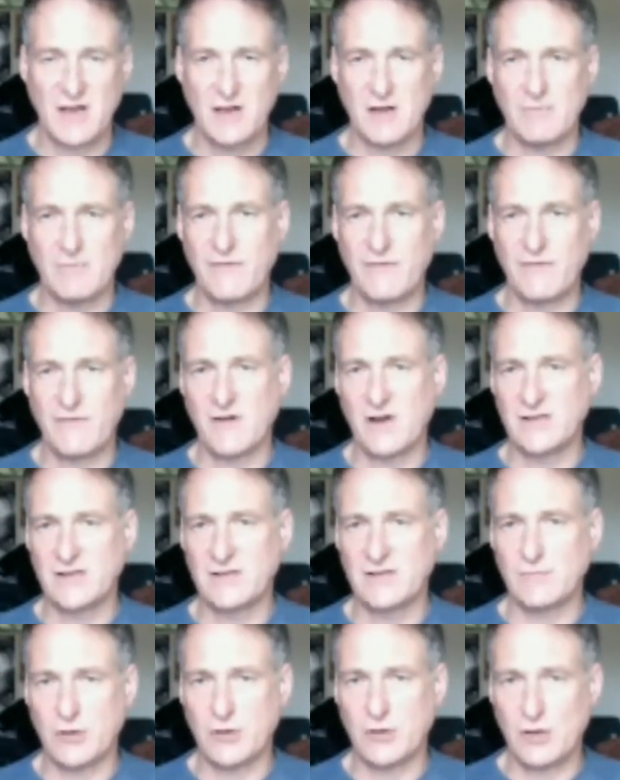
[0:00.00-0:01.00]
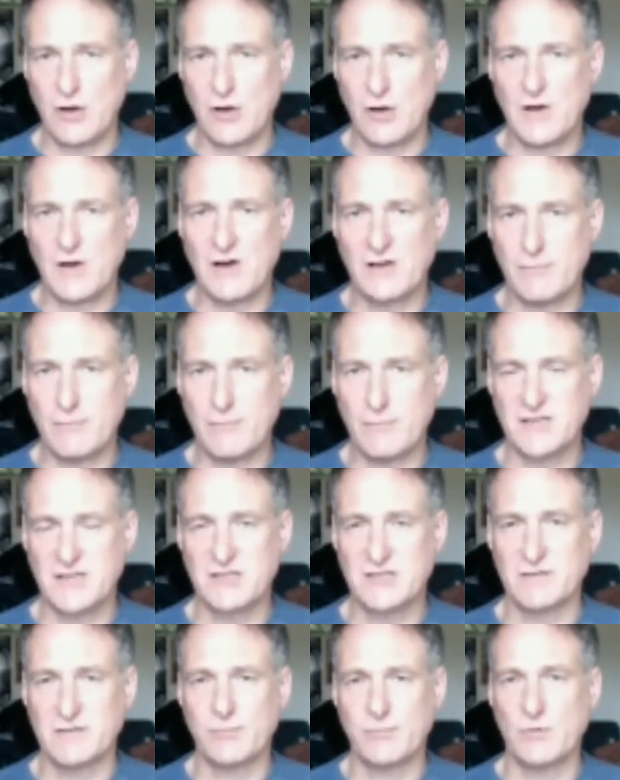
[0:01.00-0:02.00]
and providing them a lot of marketing
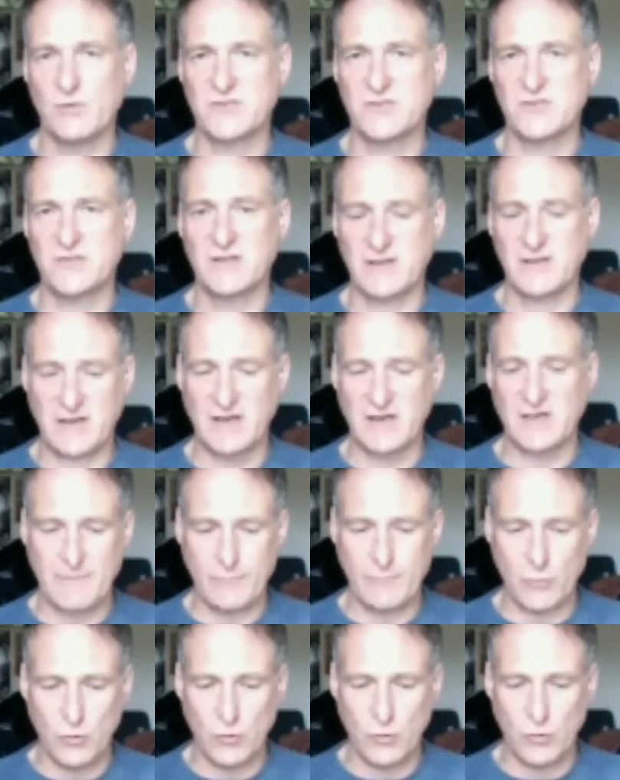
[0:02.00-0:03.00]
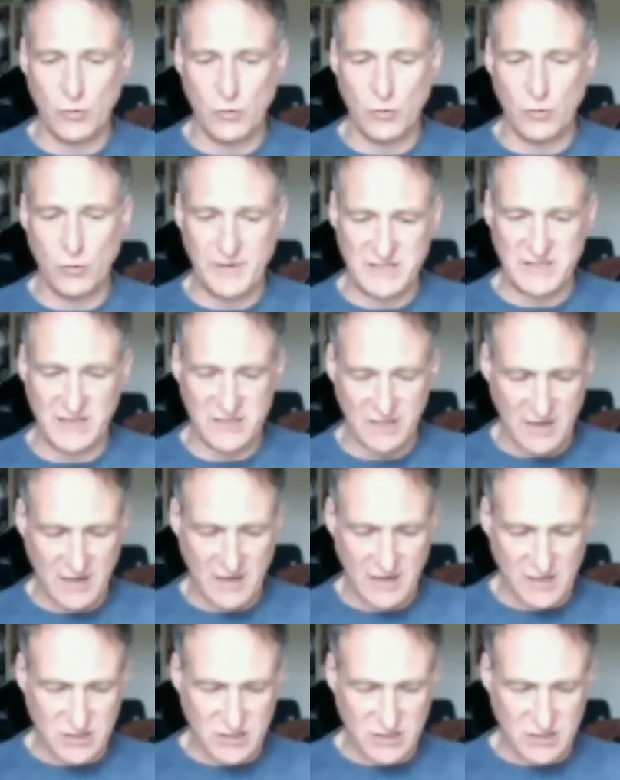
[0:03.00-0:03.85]
support so they can get more business.